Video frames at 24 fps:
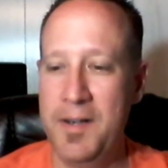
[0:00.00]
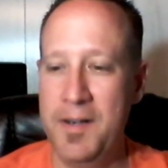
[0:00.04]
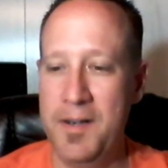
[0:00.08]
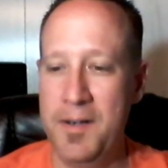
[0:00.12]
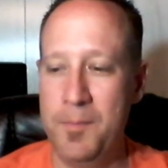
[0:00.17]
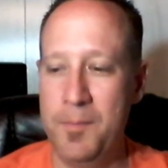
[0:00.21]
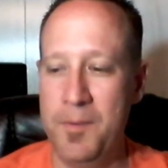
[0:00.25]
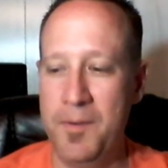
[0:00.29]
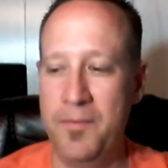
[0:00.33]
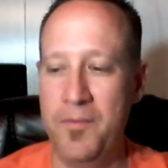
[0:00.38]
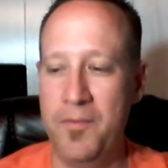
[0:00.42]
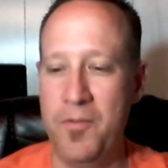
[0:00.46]

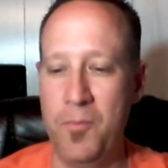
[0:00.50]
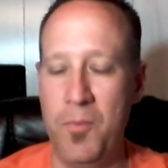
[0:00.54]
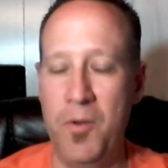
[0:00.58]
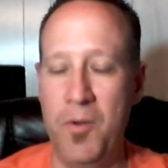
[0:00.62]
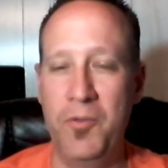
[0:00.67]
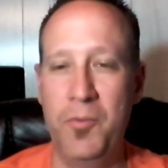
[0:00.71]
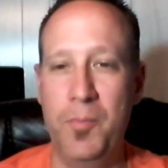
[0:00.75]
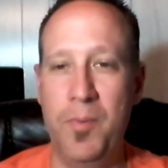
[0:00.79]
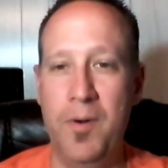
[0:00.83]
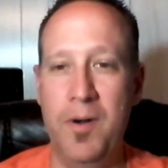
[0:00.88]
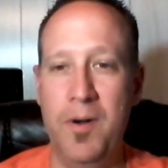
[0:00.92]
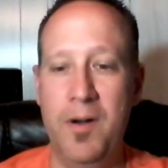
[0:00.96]
But for the
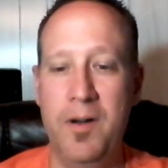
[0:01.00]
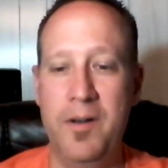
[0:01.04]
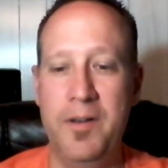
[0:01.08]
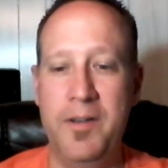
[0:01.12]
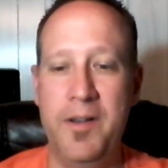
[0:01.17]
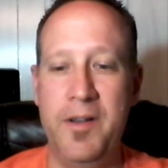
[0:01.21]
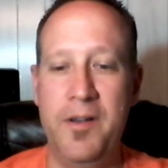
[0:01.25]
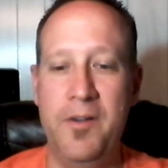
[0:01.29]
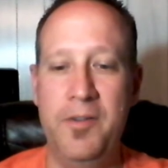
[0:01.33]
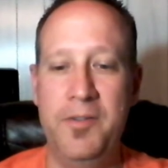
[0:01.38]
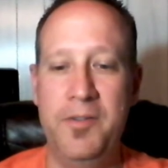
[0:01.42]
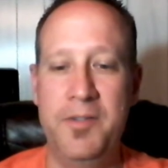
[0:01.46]
most part,
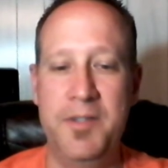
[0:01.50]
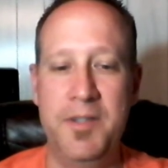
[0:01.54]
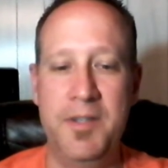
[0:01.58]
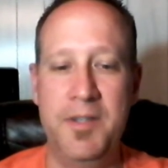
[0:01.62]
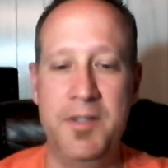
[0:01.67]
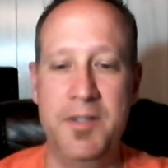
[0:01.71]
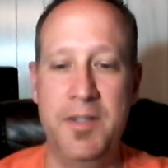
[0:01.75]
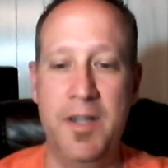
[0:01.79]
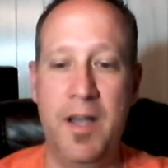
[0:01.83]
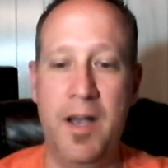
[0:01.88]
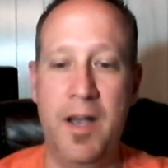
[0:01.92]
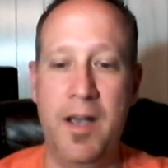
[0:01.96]

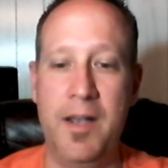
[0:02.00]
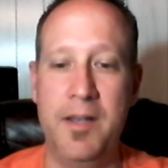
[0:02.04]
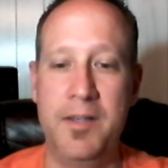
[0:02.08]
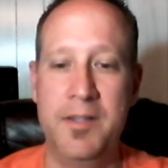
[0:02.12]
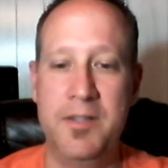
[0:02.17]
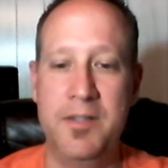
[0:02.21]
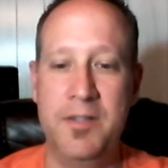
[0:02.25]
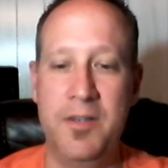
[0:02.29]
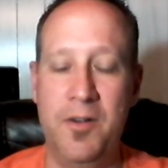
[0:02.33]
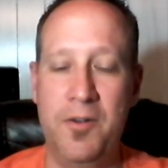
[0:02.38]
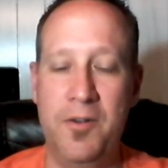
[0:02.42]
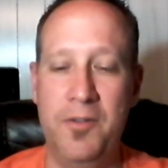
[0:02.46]
it's
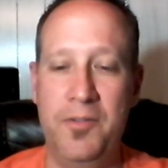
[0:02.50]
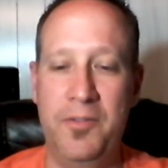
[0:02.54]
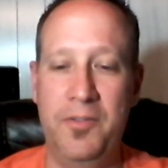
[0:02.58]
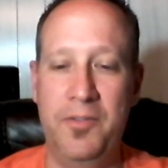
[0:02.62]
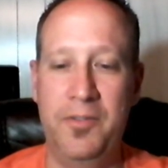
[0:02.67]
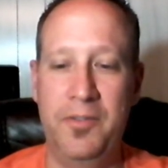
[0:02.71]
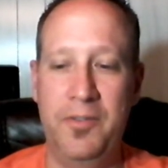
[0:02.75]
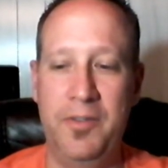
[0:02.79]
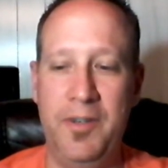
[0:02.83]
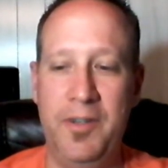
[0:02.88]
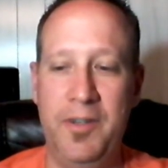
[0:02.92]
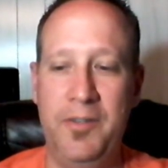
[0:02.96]
nice.
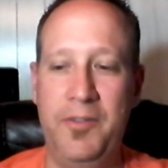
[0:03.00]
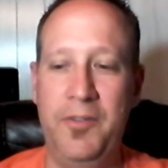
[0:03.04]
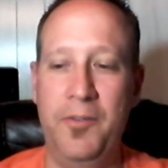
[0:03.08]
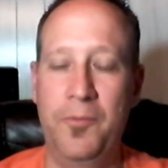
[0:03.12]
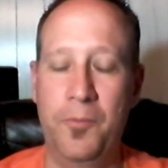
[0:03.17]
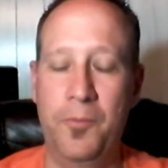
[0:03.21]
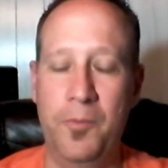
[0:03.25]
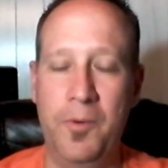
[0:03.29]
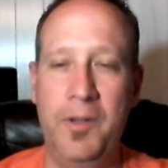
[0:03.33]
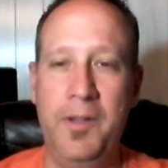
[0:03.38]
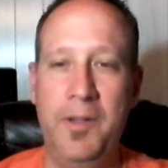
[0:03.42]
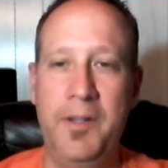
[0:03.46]
It's a
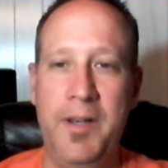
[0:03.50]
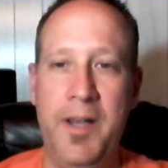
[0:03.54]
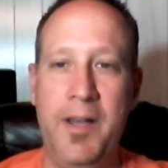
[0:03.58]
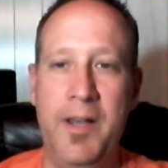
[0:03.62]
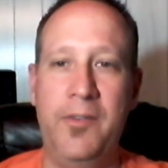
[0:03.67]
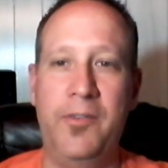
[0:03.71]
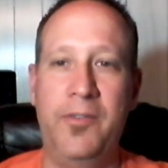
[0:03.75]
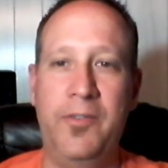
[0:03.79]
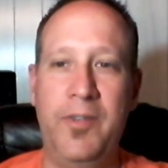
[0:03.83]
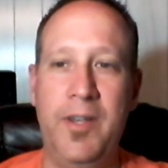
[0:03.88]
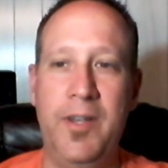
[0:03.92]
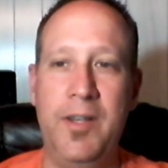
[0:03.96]
really
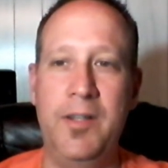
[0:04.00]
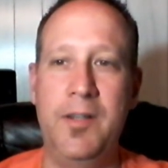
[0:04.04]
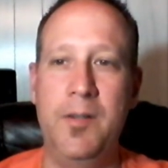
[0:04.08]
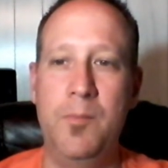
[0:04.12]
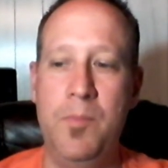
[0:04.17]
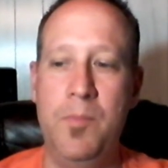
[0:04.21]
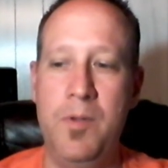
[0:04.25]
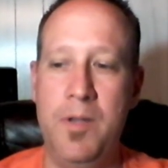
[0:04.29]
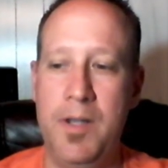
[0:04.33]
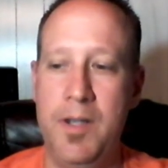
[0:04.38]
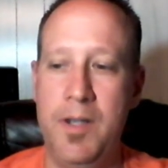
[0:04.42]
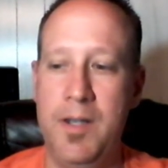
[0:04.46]
nice state to
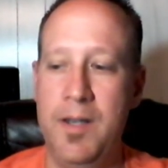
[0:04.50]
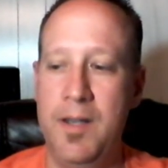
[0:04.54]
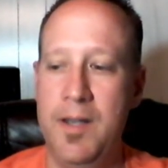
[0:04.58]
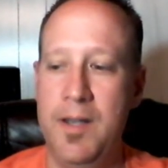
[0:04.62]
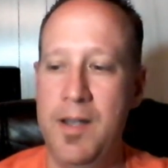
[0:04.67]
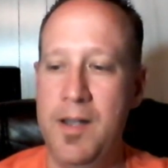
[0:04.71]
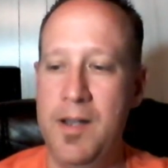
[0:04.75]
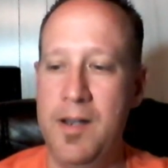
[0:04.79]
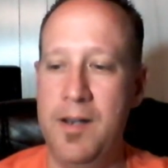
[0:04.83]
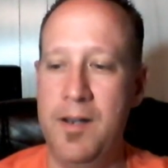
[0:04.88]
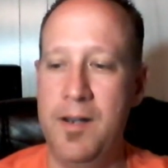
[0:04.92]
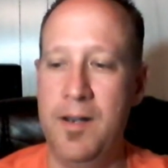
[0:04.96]
be.
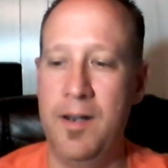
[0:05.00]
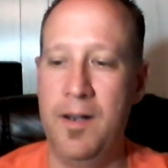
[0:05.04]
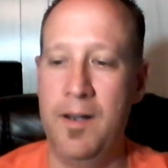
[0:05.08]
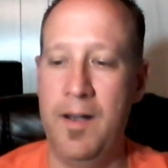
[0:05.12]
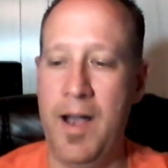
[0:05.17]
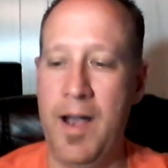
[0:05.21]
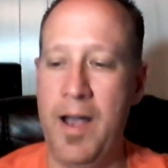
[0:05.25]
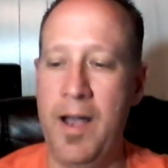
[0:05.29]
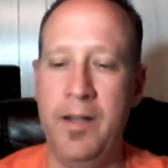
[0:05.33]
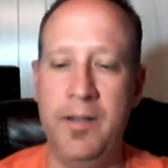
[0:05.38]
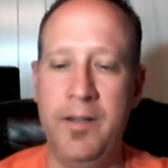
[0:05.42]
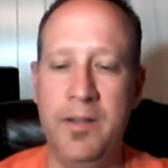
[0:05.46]

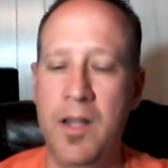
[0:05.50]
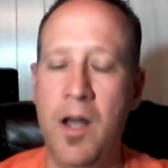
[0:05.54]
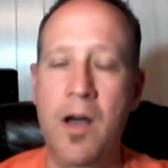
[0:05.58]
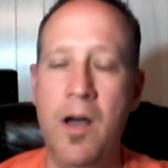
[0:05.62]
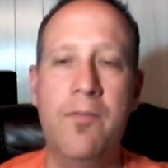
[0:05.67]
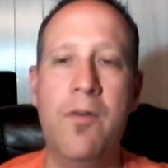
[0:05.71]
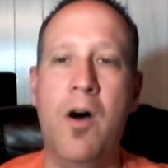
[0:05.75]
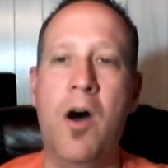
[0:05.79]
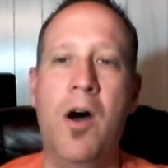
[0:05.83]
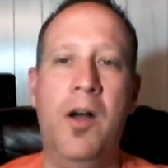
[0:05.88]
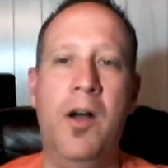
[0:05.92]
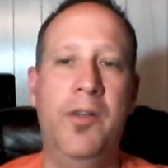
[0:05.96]
I
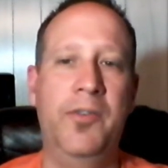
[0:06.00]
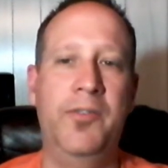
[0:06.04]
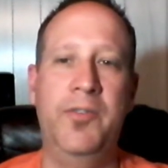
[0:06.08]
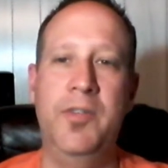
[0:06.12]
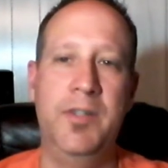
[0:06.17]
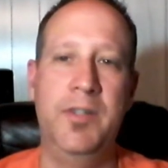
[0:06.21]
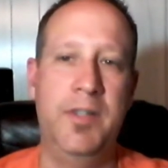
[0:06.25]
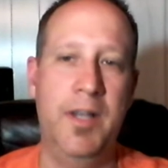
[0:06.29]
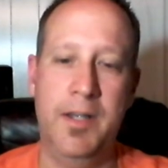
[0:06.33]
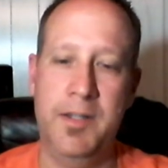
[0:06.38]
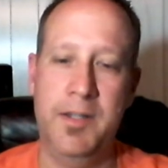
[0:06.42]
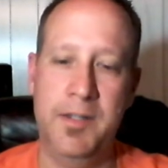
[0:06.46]
love
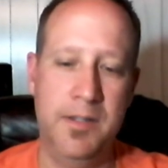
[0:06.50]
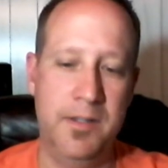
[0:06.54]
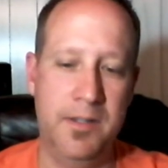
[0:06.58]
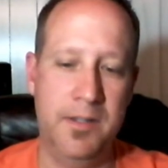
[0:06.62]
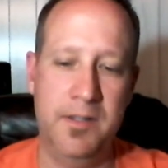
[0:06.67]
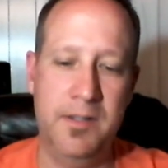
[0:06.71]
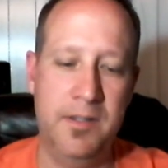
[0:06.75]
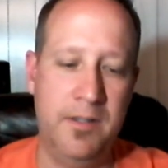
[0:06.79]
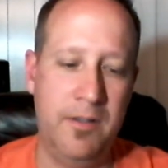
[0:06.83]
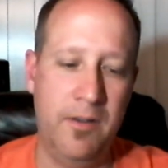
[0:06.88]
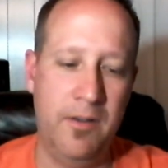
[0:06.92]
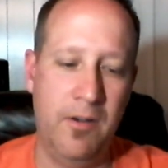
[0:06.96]
Austin,
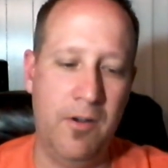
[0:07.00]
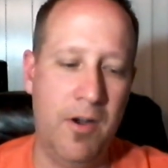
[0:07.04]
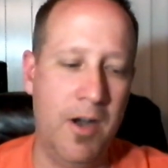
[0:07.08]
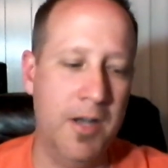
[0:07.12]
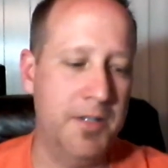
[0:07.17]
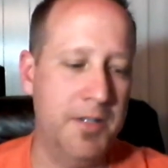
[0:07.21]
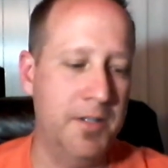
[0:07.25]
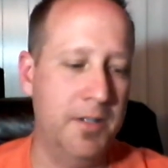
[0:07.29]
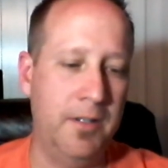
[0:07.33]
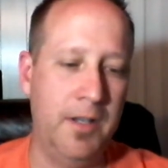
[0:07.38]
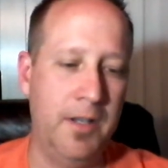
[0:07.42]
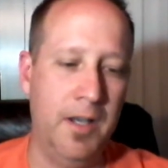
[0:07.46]
Texas.
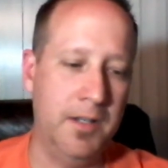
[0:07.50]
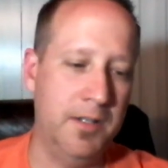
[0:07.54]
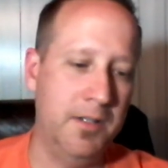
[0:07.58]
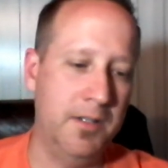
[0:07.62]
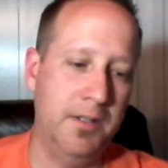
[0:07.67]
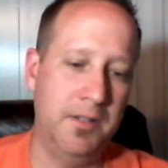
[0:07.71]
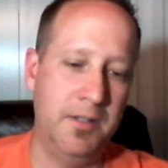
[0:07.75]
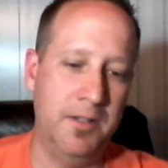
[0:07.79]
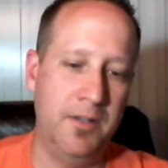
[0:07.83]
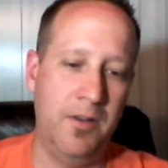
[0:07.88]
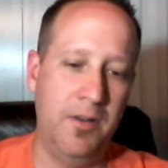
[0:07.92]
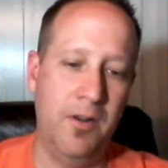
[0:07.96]
Austin,
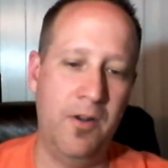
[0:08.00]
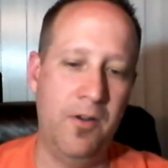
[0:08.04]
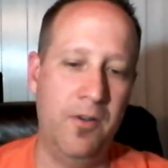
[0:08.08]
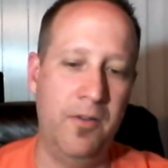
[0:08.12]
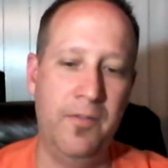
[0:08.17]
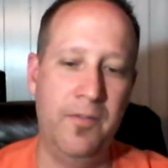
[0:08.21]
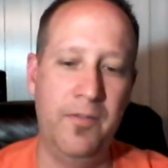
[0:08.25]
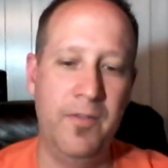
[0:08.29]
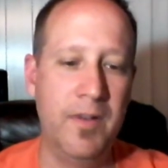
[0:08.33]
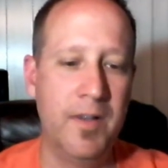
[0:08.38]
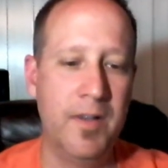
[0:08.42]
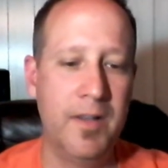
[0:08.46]
Texas,
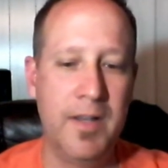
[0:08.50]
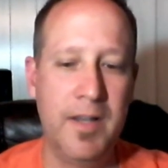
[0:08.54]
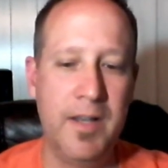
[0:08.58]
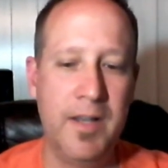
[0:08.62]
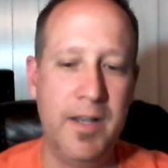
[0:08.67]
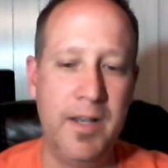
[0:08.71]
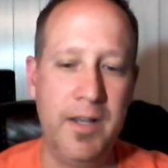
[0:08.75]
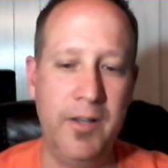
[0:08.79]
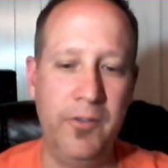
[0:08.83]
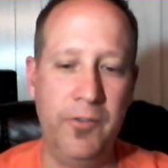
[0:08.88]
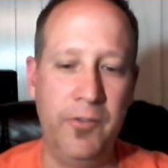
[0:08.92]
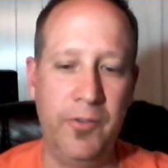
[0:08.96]

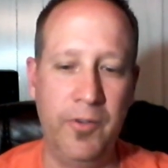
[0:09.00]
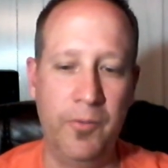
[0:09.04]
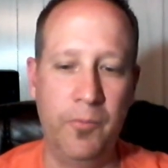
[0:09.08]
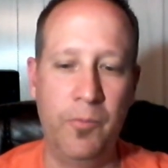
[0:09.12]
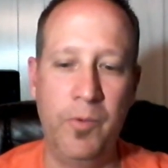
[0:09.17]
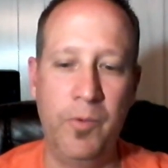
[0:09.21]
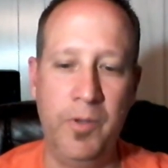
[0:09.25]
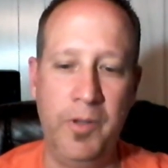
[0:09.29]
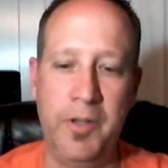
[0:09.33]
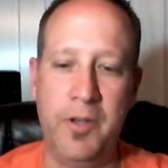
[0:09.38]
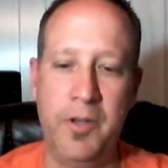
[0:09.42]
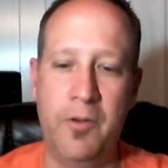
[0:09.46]
is a
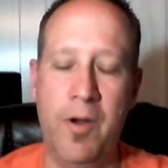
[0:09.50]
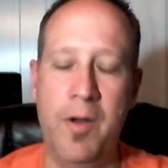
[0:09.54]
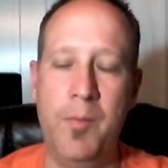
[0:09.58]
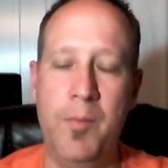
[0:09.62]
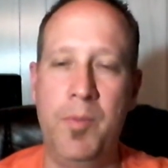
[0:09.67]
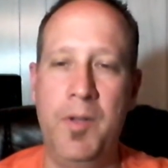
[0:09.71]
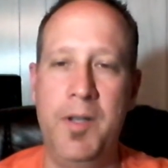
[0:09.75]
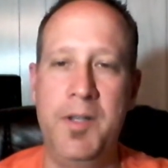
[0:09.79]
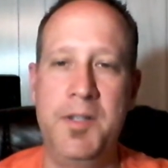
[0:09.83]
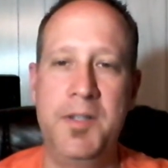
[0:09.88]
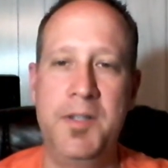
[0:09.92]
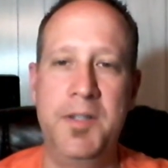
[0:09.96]
really great
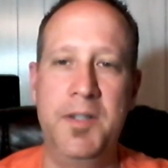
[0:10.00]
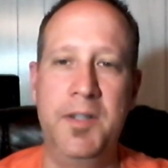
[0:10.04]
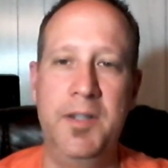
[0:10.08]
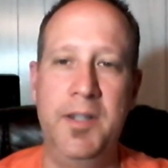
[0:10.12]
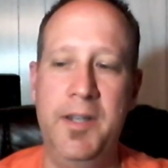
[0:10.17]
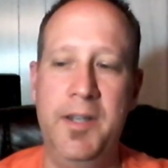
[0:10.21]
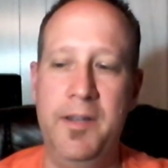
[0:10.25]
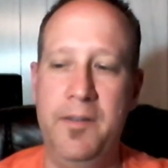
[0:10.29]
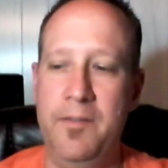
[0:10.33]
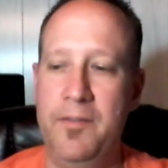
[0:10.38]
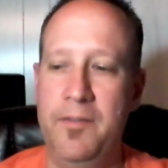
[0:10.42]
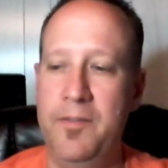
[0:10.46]
place to
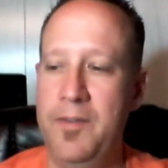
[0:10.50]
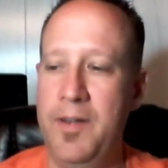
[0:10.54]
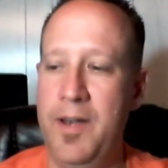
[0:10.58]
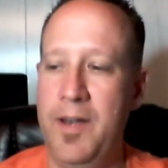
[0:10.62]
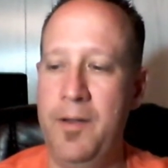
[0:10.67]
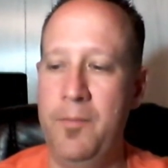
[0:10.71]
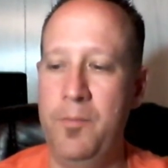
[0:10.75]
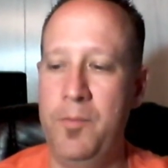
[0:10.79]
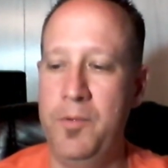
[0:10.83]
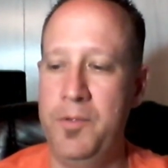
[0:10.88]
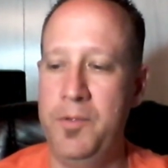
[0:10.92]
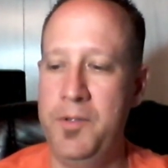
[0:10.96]
live.
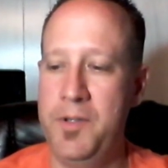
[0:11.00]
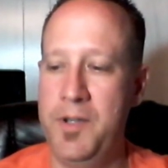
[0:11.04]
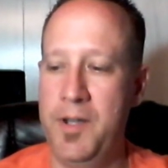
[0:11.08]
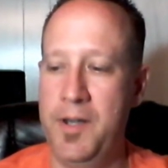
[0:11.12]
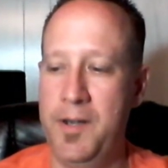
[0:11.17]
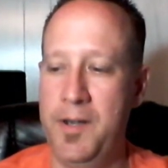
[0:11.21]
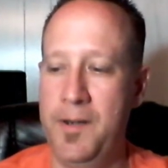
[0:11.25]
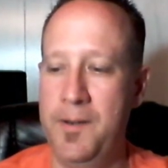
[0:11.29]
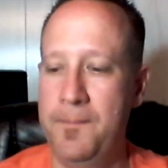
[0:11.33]
I would,